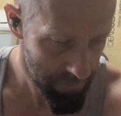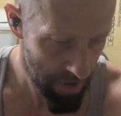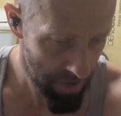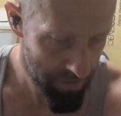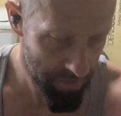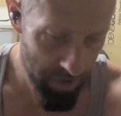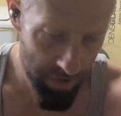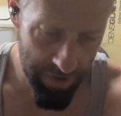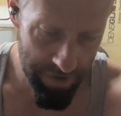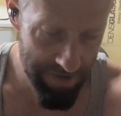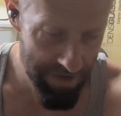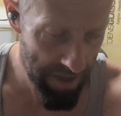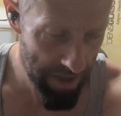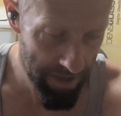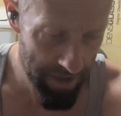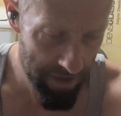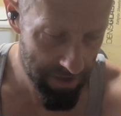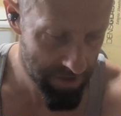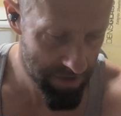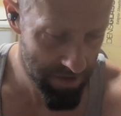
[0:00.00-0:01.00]
30
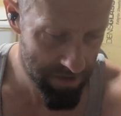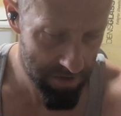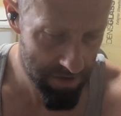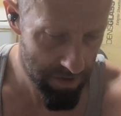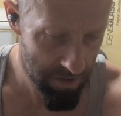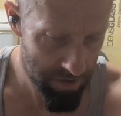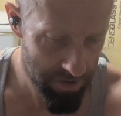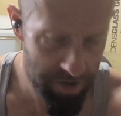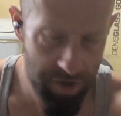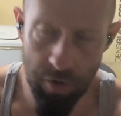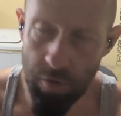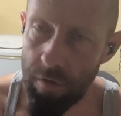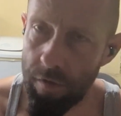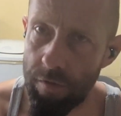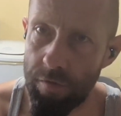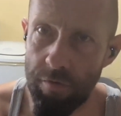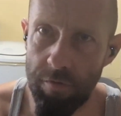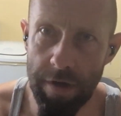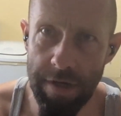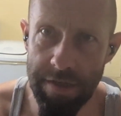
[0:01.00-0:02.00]
seconds, 2 to
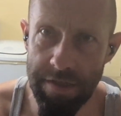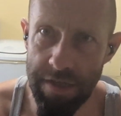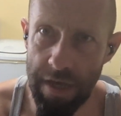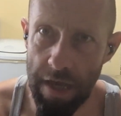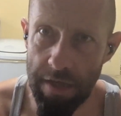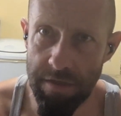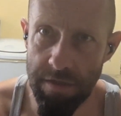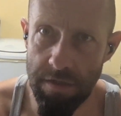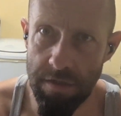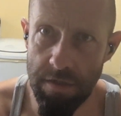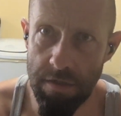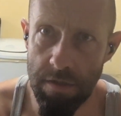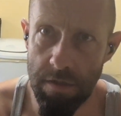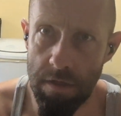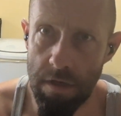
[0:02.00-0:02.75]
3 sets.